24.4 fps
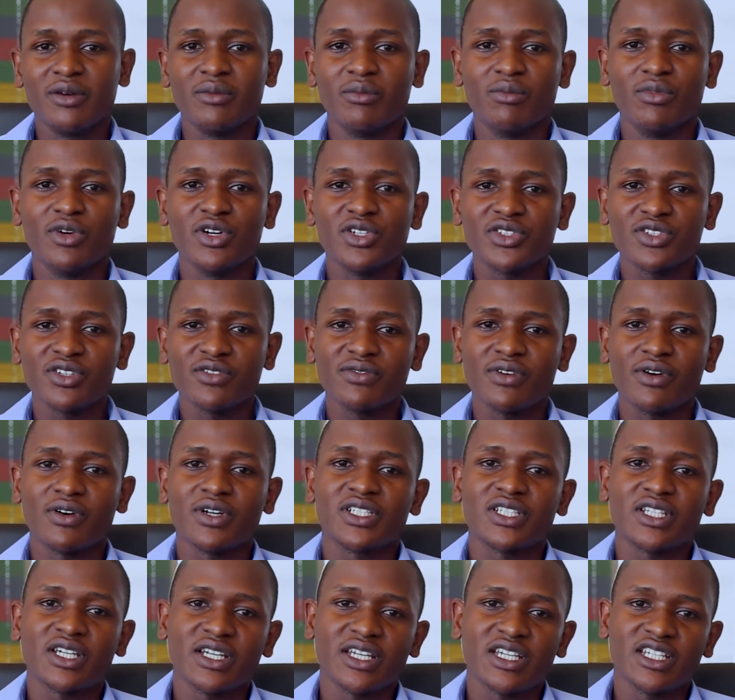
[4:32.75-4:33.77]
Most of our
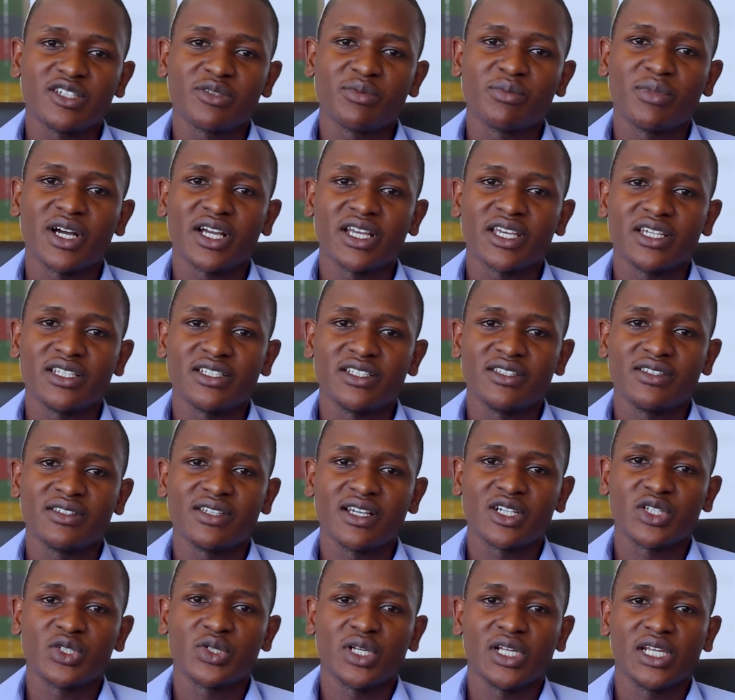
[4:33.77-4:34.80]
target market is
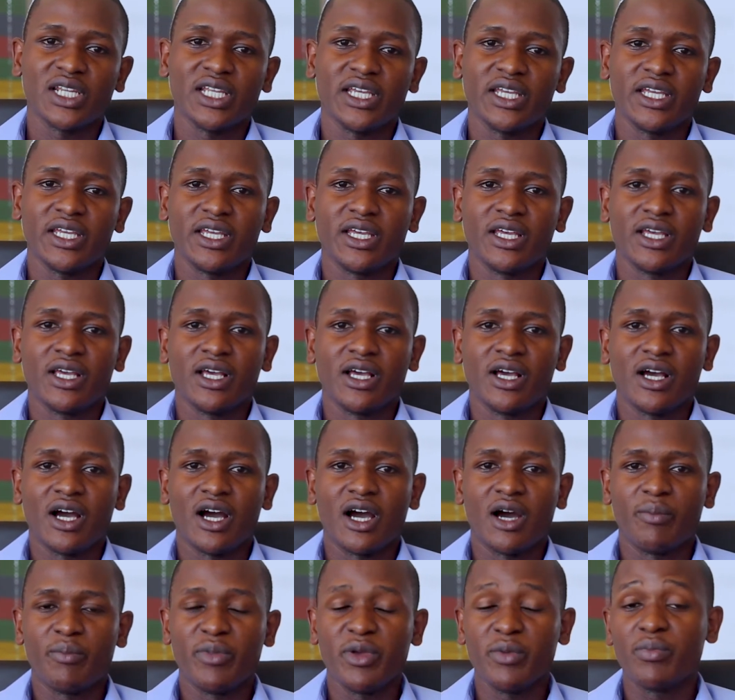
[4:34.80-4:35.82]
actually
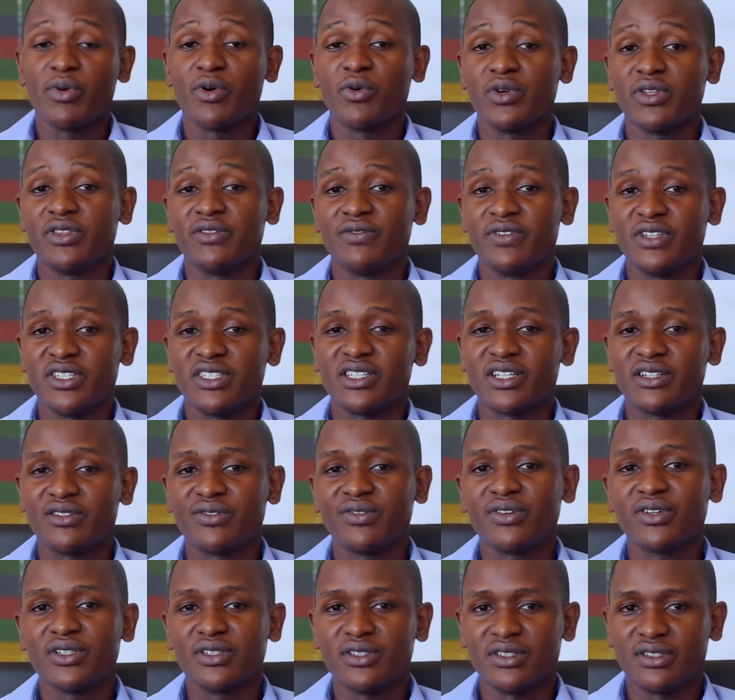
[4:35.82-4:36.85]
people with featured
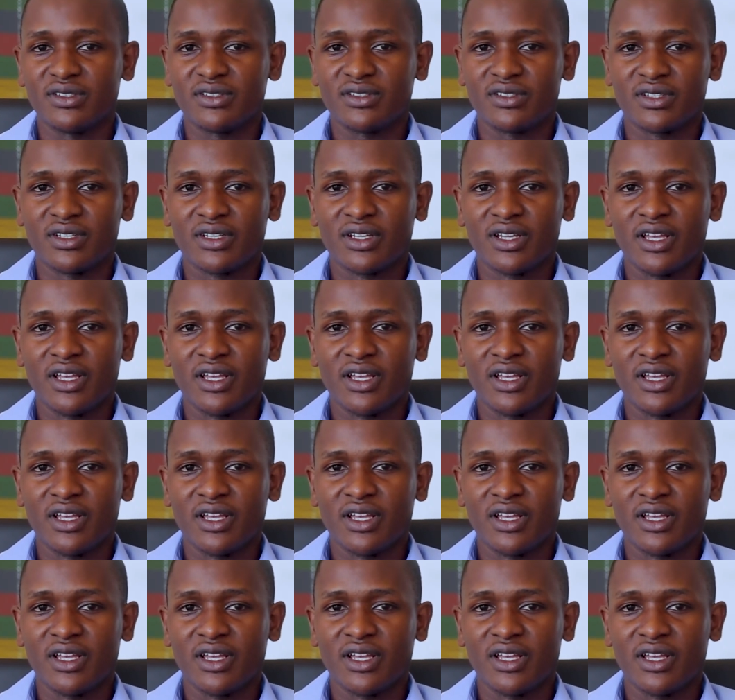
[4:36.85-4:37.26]
phones.